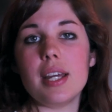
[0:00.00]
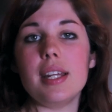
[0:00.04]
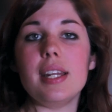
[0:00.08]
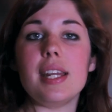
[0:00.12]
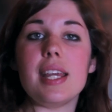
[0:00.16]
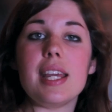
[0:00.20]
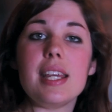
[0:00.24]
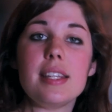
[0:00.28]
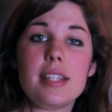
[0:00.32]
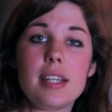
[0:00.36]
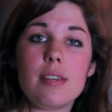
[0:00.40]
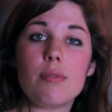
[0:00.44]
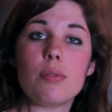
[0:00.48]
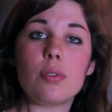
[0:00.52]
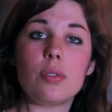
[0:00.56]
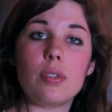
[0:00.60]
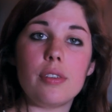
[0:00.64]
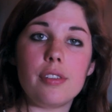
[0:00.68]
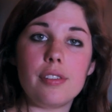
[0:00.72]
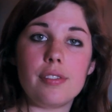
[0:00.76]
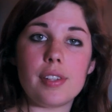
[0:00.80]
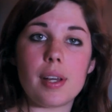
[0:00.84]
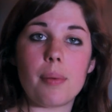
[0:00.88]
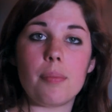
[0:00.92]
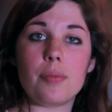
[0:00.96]
An easy rule
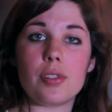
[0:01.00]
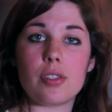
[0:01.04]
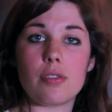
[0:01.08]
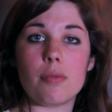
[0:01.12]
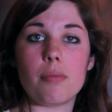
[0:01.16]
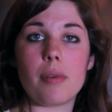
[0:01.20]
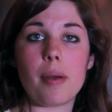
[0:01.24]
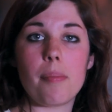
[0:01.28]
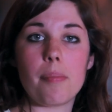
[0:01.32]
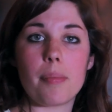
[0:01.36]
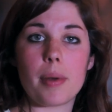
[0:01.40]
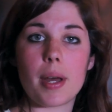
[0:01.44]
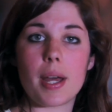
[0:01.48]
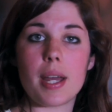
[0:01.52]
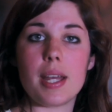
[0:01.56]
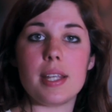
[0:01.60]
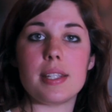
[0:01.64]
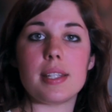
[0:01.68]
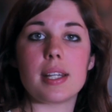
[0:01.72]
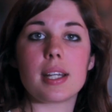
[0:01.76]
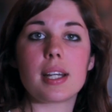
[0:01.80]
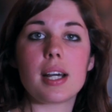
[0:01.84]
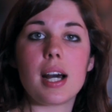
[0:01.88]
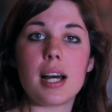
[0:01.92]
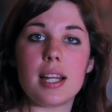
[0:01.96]
of thumb to remember
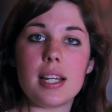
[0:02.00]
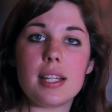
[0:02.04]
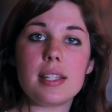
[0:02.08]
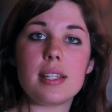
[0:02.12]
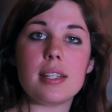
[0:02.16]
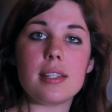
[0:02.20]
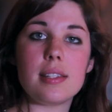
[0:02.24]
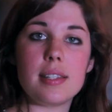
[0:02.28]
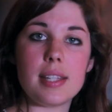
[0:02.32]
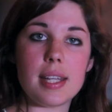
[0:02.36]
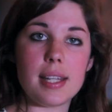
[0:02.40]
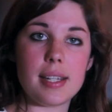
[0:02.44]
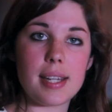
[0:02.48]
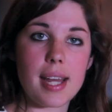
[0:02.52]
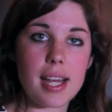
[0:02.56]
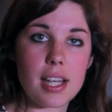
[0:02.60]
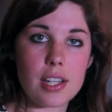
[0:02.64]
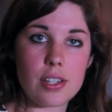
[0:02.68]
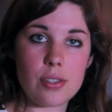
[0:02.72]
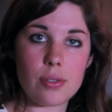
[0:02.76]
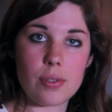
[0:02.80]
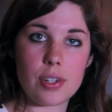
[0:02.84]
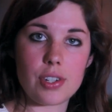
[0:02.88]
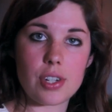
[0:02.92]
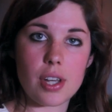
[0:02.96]
is that colours that sit
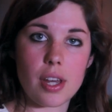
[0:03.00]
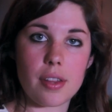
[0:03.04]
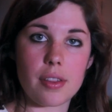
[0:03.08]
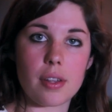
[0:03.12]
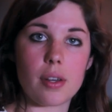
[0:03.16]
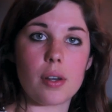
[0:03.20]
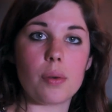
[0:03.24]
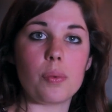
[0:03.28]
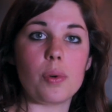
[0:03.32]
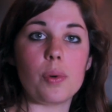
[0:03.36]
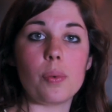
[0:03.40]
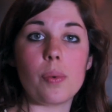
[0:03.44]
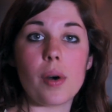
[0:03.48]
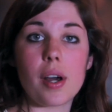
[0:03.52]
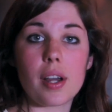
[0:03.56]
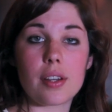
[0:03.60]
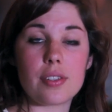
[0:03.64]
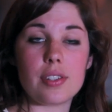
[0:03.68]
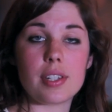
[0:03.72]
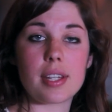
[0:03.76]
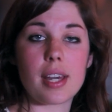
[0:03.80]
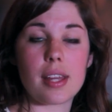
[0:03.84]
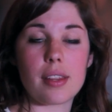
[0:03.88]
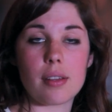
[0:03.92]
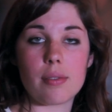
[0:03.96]
next to each other will work
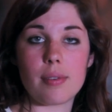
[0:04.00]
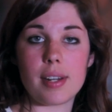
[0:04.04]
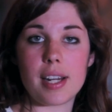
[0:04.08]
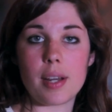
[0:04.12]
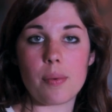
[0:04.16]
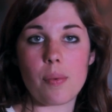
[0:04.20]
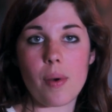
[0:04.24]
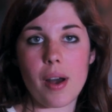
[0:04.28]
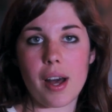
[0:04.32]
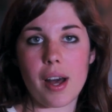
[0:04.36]
together really